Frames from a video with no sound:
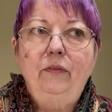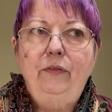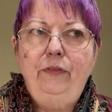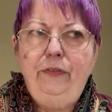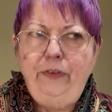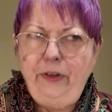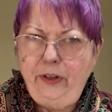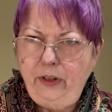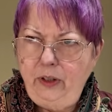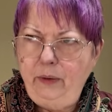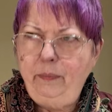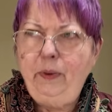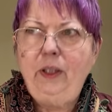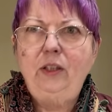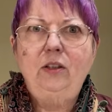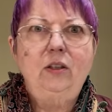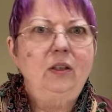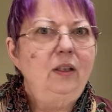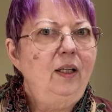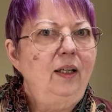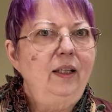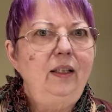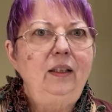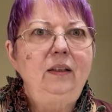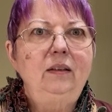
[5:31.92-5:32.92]
Very
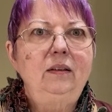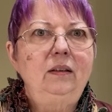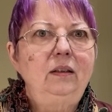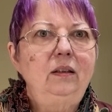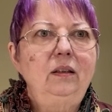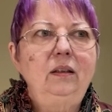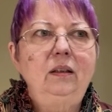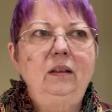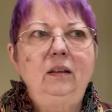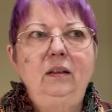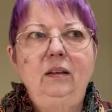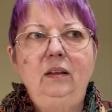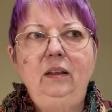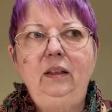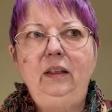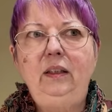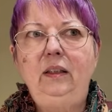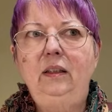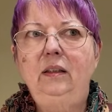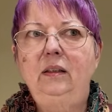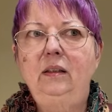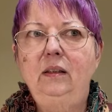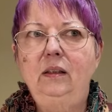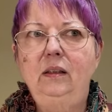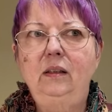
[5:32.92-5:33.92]
much liked
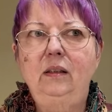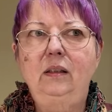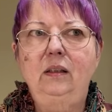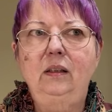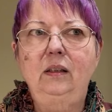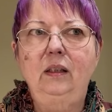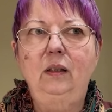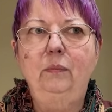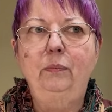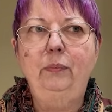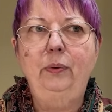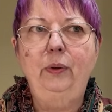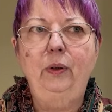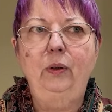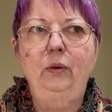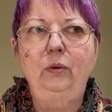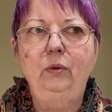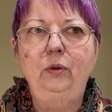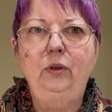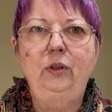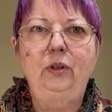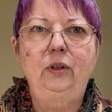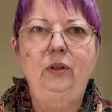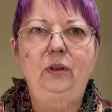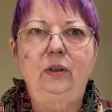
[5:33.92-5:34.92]
Ian's
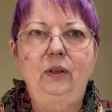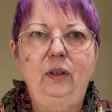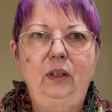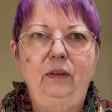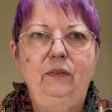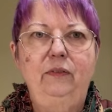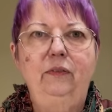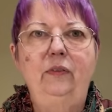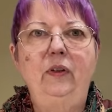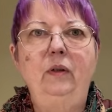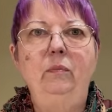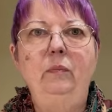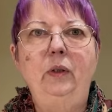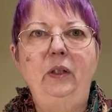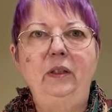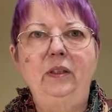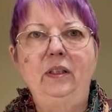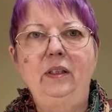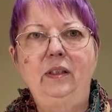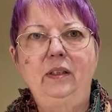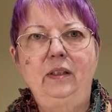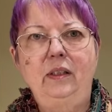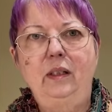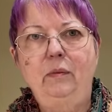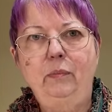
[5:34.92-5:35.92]
approach of a
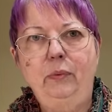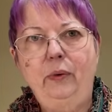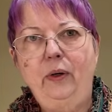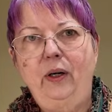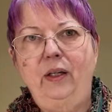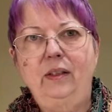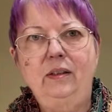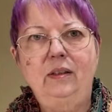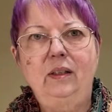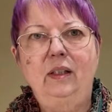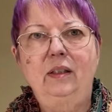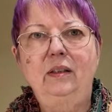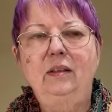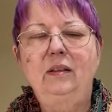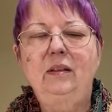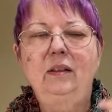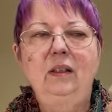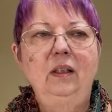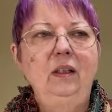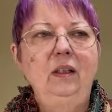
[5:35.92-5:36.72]
multi-step process.